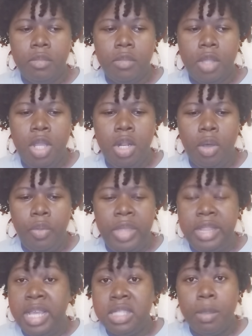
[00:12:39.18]
you know,
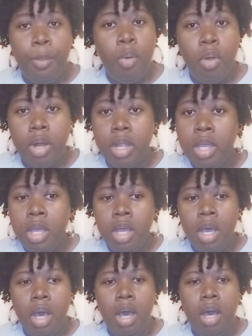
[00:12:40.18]
they, they support
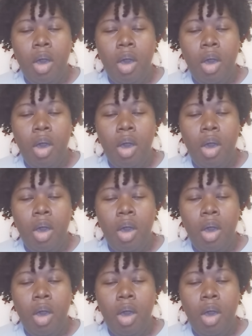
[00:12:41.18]
uh,